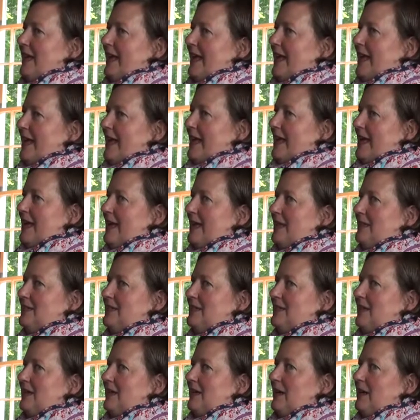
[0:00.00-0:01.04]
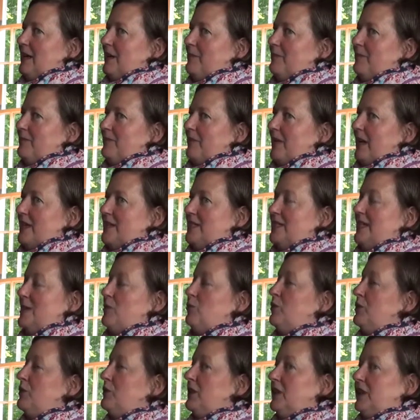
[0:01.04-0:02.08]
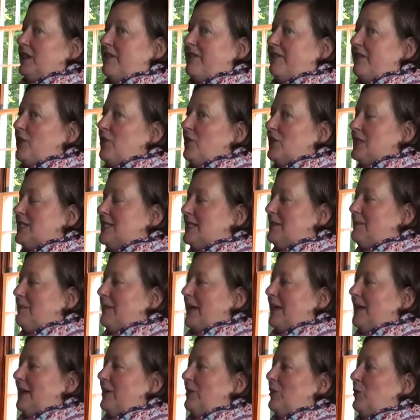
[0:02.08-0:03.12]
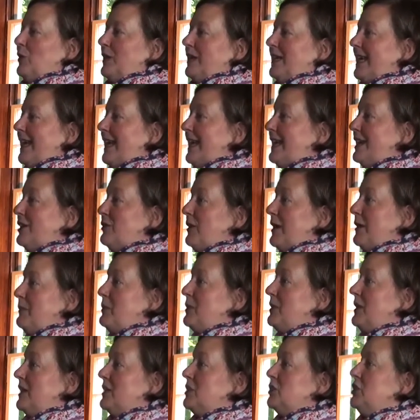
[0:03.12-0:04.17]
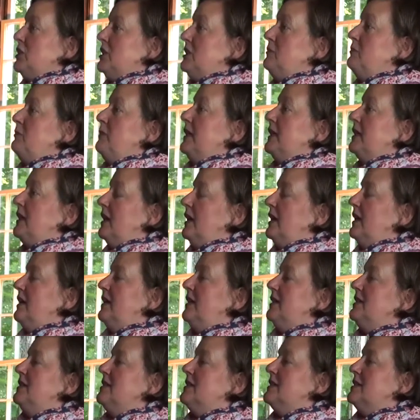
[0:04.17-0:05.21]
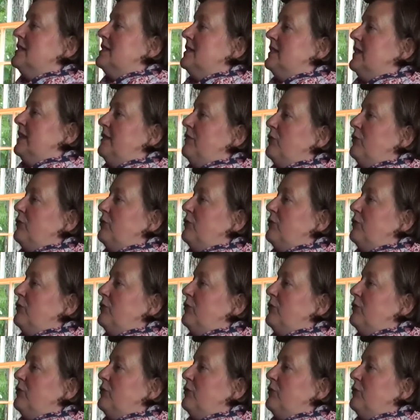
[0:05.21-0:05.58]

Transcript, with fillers: And um, I said we're really focused in Maine on organic grain production because